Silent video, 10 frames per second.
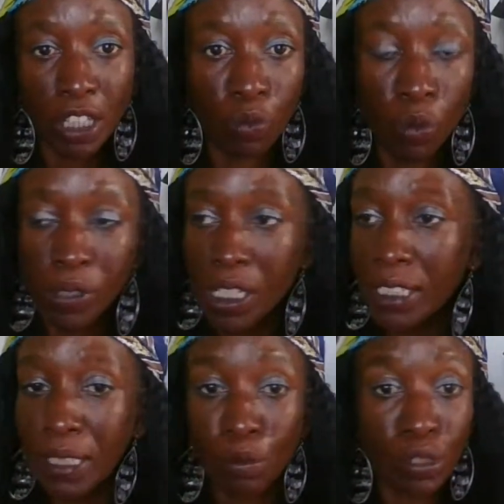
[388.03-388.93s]
Like, when was the
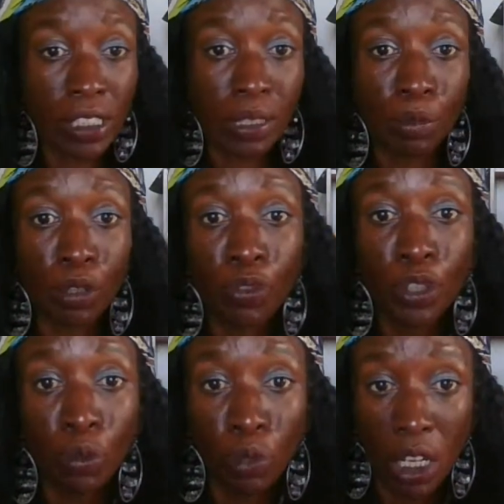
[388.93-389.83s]
last time you did something for you?